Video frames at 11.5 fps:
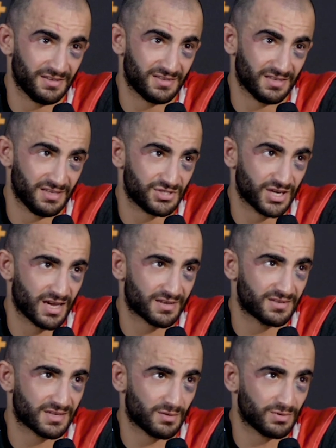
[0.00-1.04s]
kicked, he
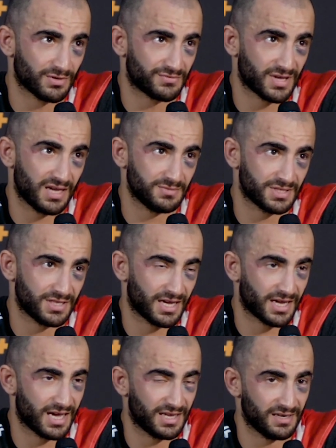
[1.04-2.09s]
checked a couple of times, and
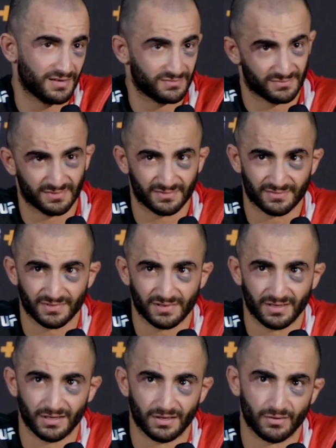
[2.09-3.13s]
I got
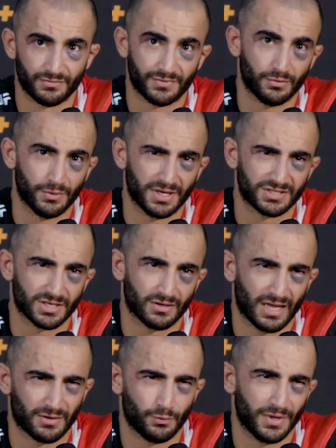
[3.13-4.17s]
a few weeks
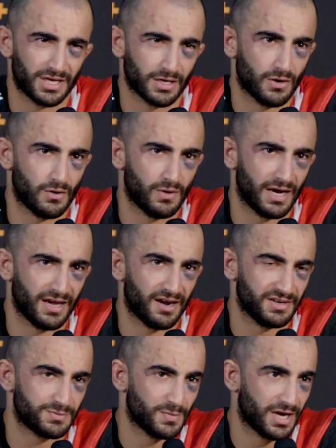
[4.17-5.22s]
ago, like a week ago, I
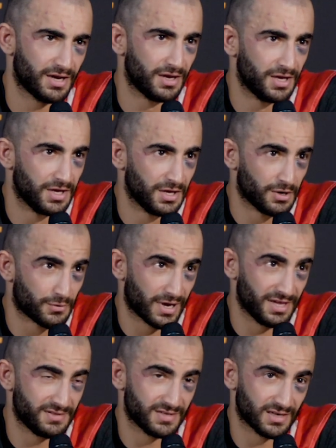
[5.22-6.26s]
hurt my
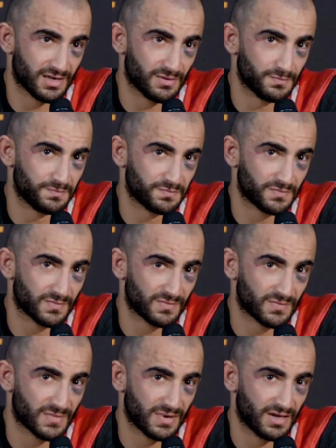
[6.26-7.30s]
right
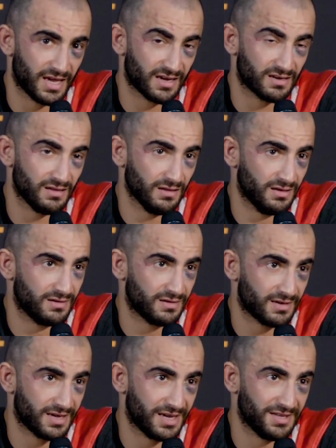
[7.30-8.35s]
ankle
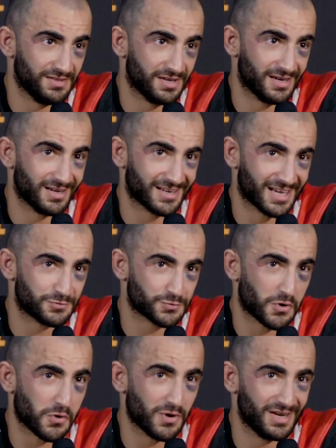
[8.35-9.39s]
and got
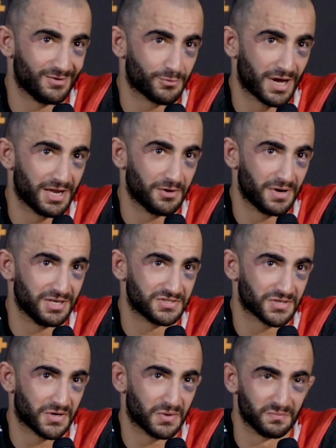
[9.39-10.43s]
swollen right away.
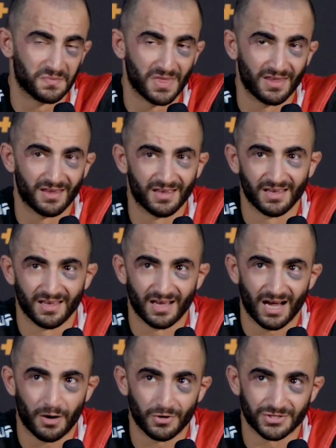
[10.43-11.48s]
So
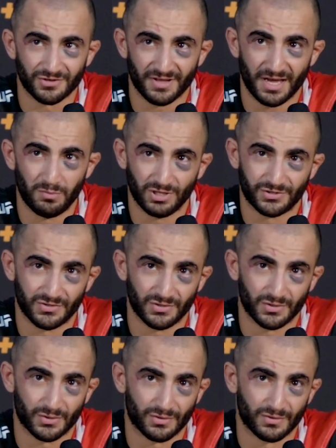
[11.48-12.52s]
I was not able
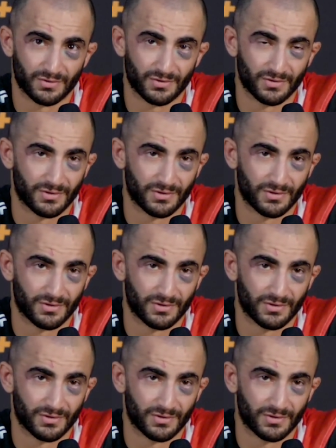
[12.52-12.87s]
to